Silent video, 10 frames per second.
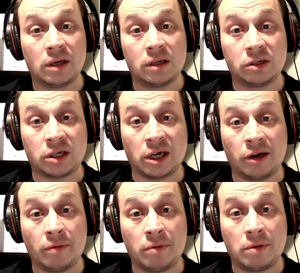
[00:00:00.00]

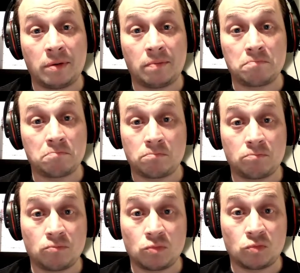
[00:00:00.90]
So
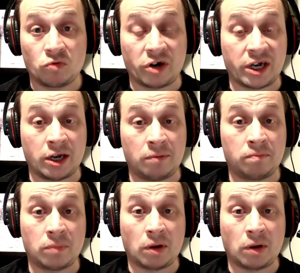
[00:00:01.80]
great game,